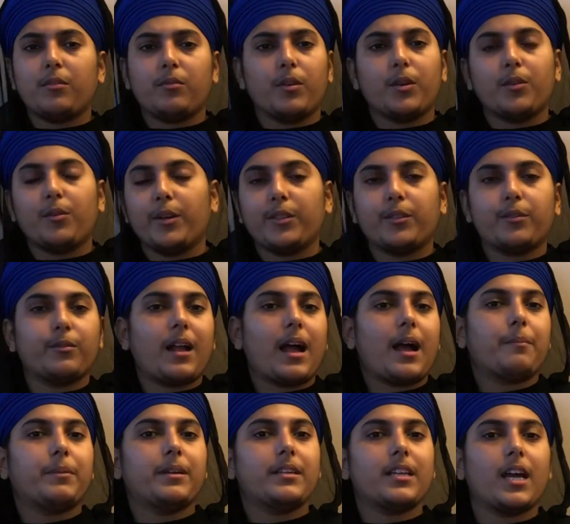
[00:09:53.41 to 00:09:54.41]
if we're going through
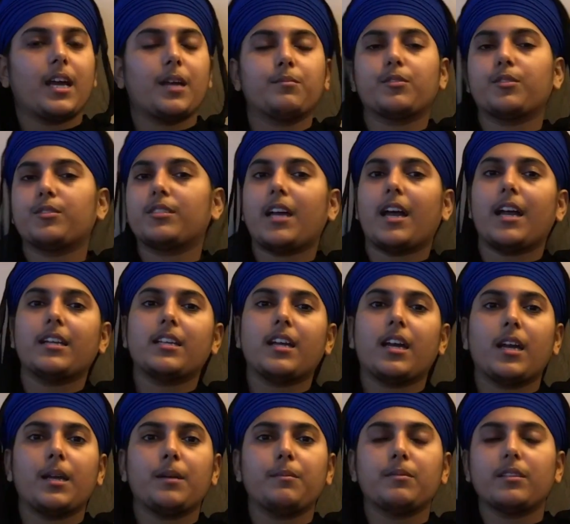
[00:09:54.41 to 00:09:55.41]
happy times or sad
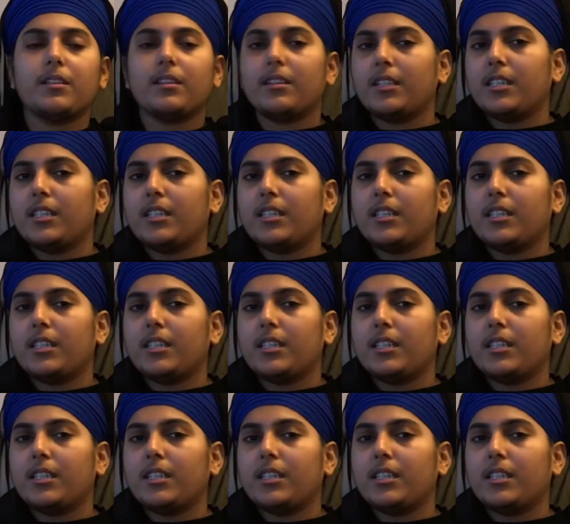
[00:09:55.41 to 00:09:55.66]
times,